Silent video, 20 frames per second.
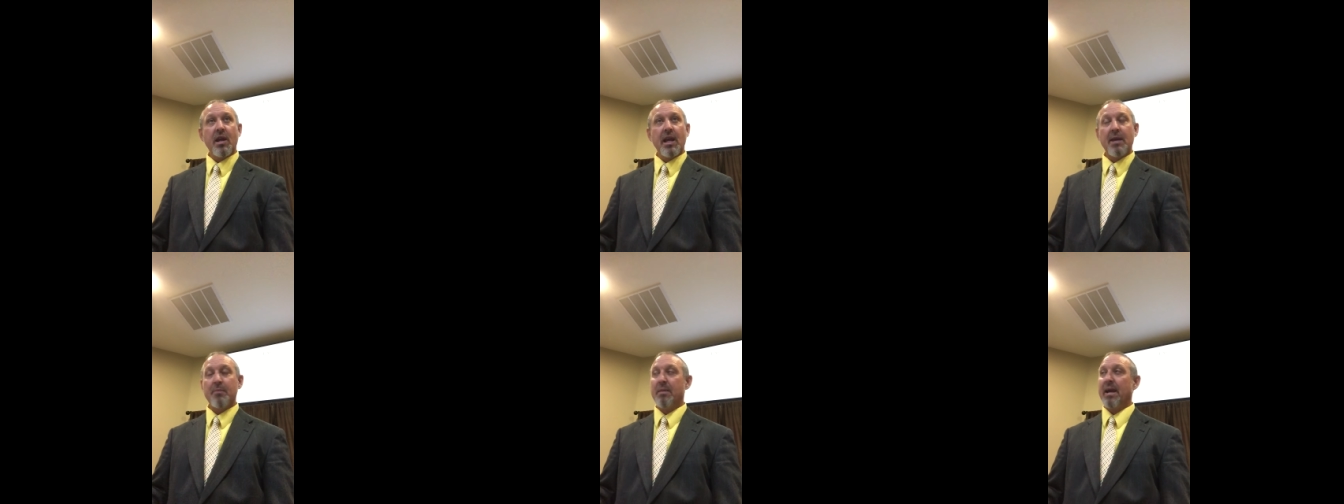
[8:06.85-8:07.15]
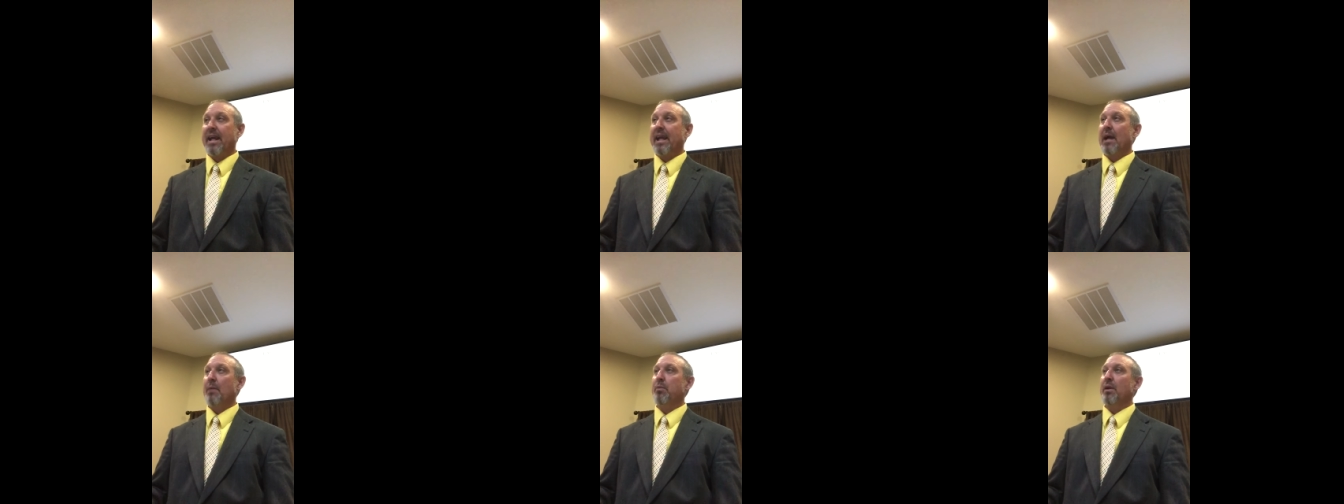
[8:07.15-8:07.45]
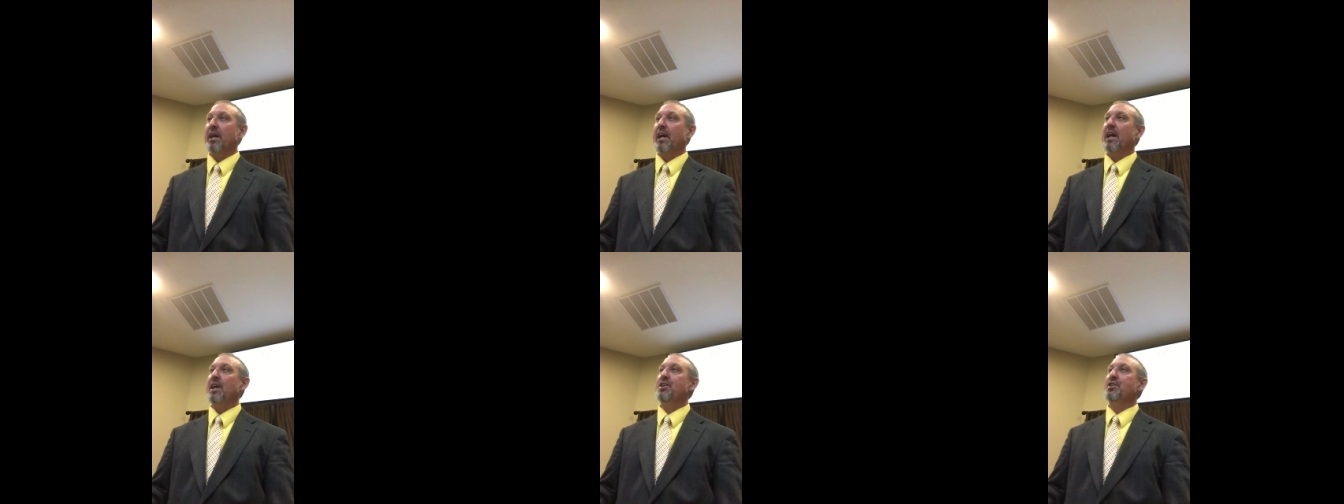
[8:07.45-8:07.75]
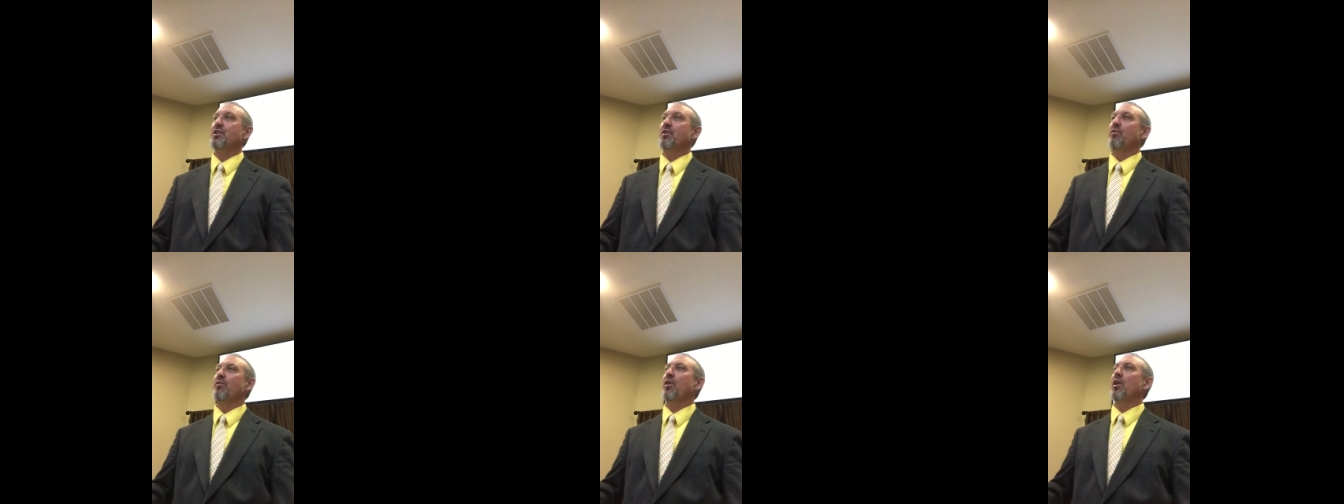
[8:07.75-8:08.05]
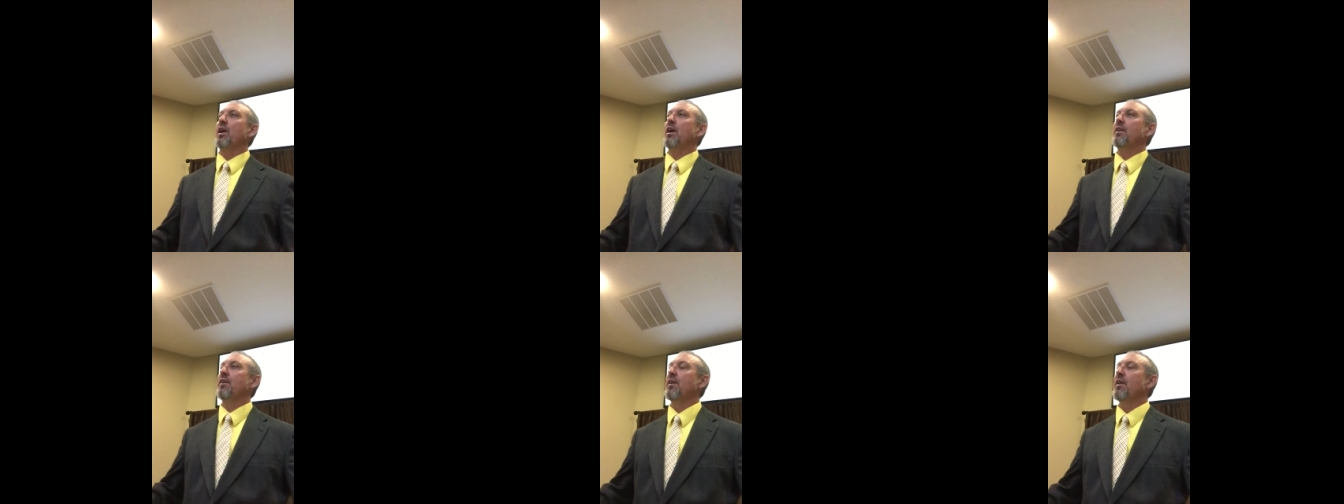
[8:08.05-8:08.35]
and make application of
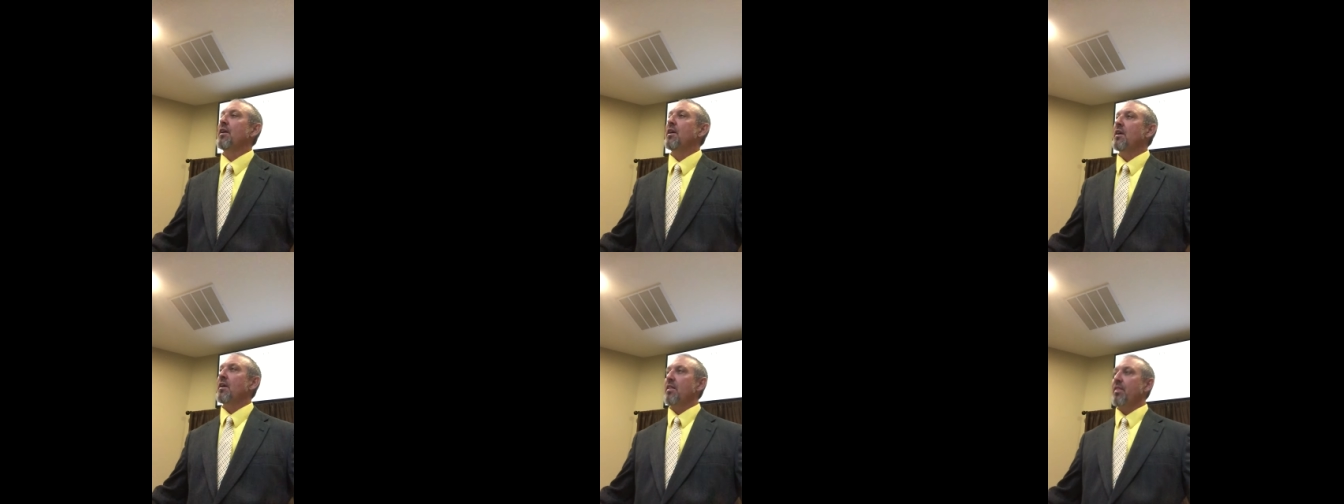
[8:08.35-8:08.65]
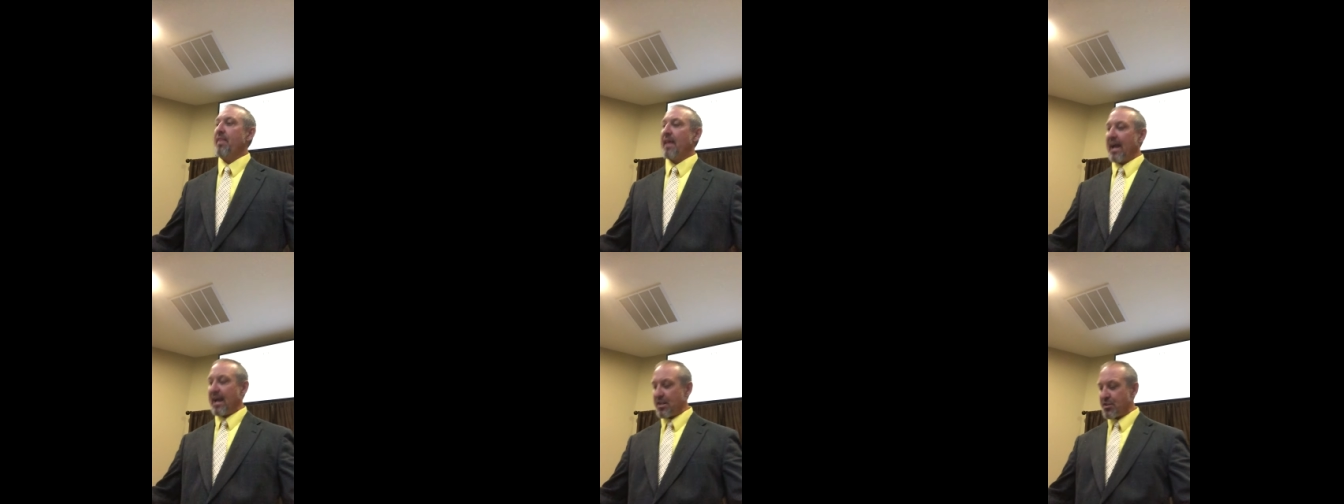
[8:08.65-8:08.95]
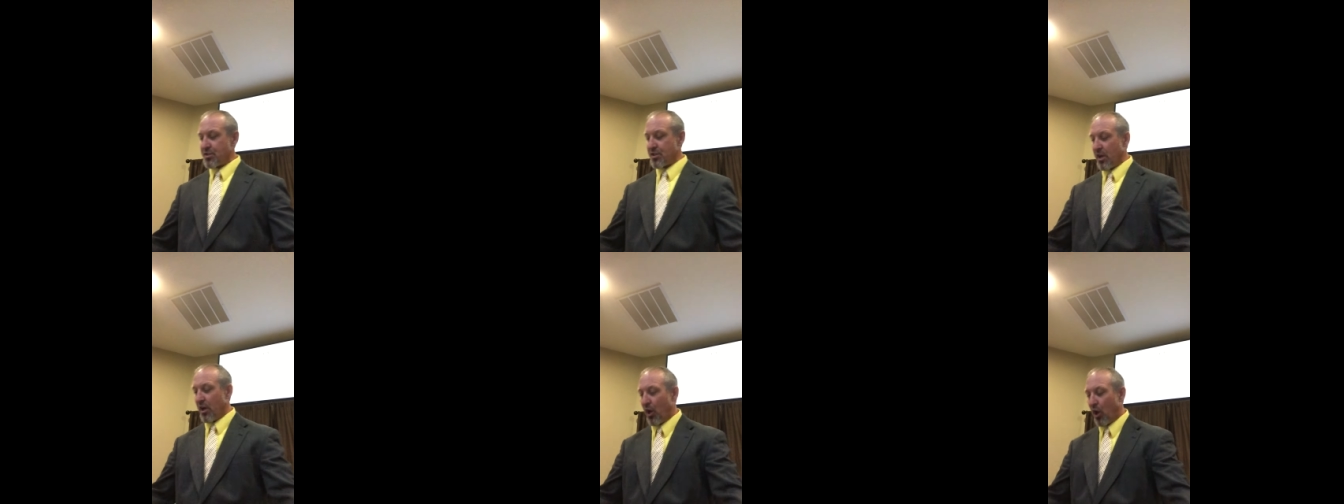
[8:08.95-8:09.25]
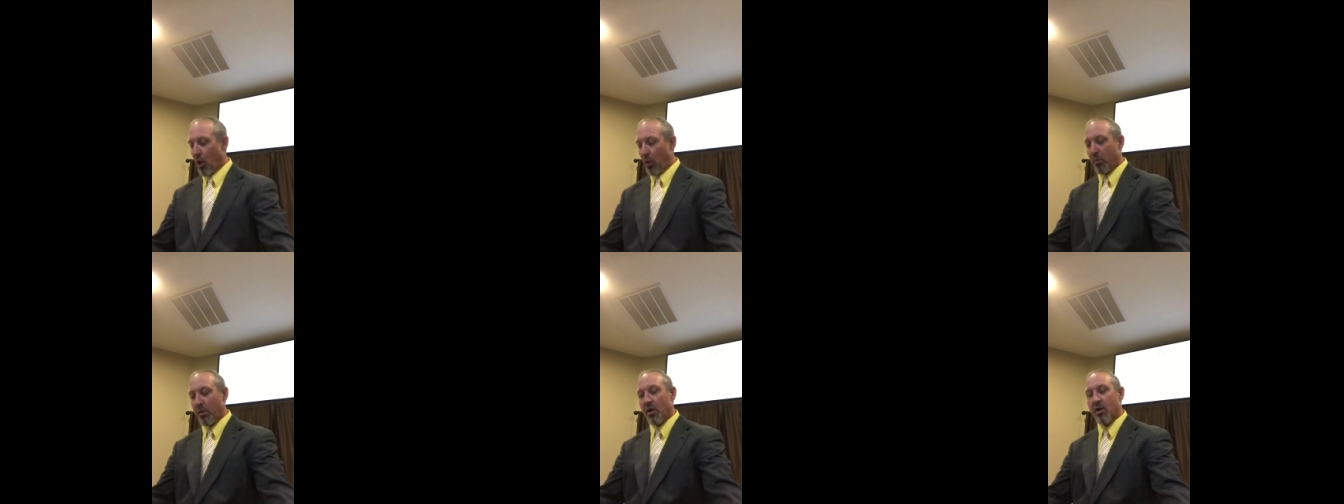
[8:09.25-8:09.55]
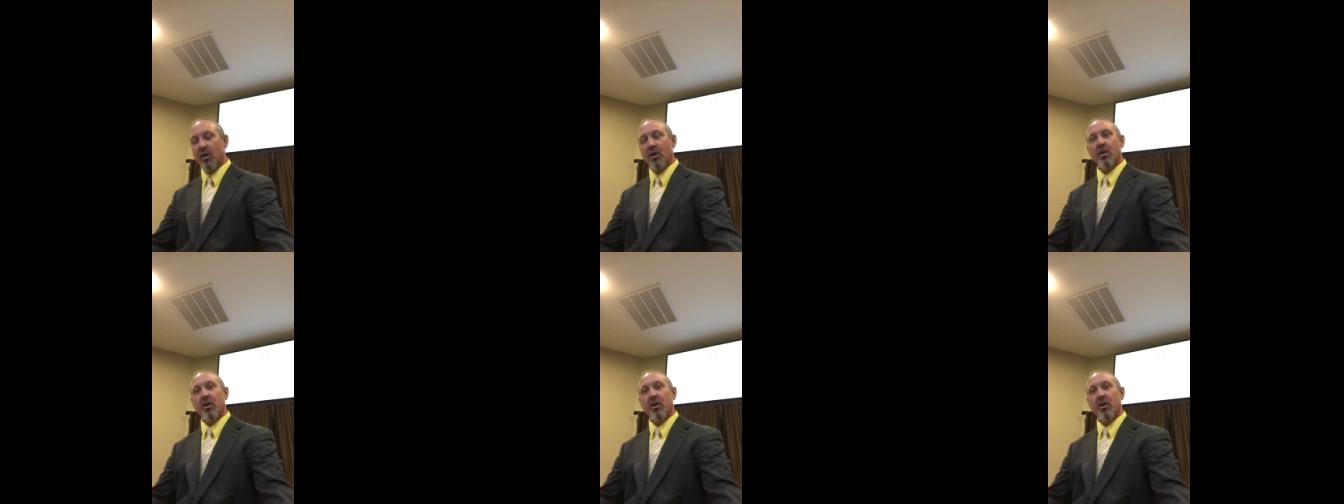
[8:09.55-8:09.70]
that, that psalm